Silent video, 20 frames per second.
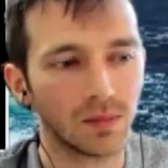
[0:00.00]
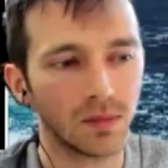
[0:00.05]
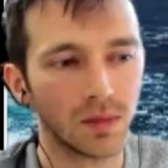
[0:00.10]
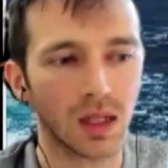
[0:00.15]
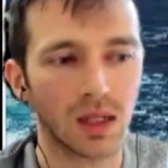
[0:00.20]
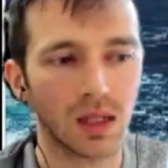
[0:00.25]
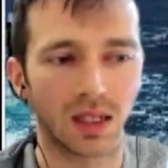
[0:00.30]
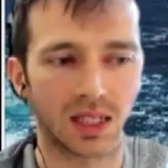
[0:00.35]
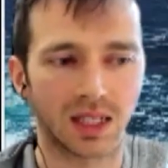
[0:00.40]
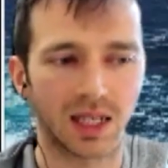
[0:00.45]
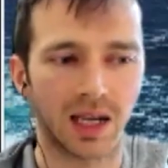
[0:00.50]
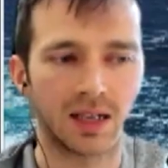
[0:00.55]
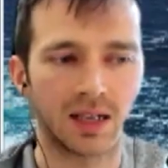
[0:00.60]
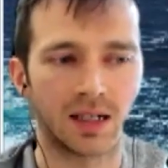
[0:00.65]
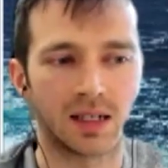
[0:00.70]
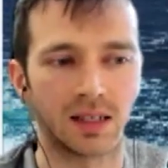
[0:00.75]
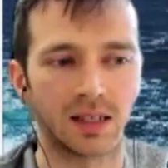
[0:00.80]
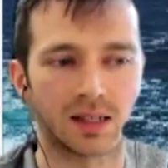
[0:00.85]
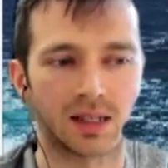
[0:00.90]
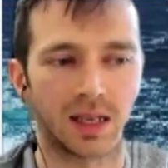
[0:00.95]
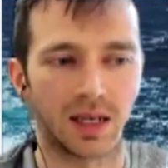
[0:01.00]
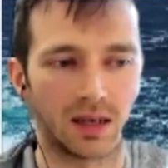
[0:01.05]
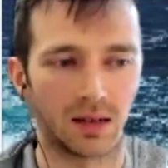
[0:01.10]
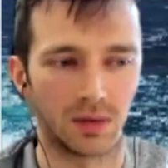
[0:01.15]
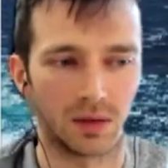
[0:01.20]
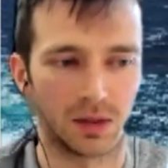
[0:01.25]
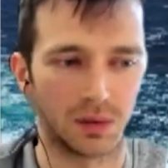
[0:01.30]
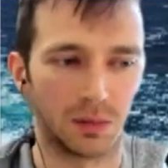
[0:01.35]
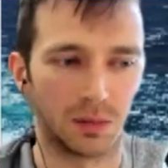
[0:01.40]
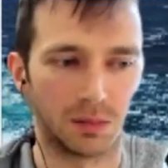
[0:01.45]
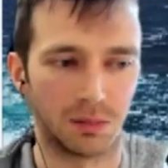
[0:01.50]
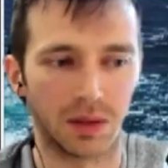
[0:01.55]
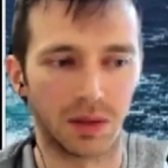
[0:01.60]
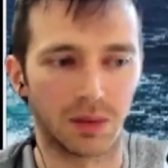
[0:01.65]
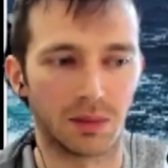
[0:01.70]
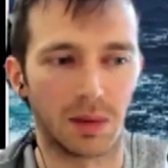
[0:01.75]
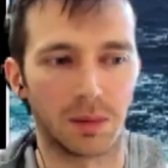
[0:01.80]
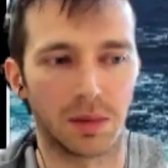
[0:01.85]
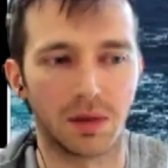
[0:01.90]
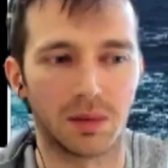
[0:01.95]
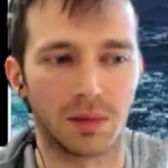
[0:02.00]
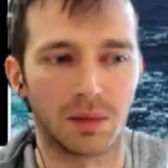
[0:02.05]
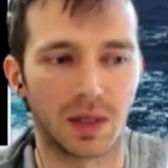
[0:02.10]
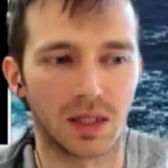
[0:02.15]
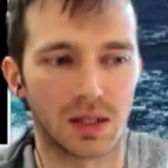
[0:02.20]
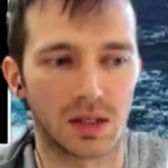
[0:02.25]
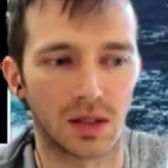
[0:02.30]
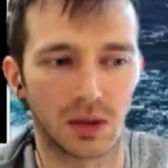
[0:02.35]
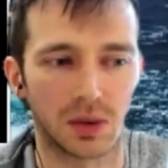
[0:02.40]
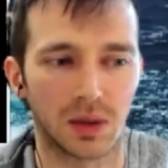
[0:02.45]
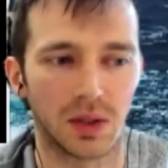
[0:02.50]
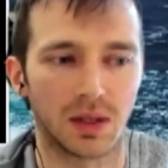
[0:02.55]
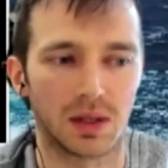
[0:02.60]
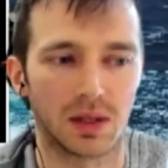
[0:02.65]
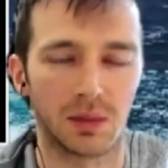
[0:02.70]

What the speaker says: The second is that you might remember in my story,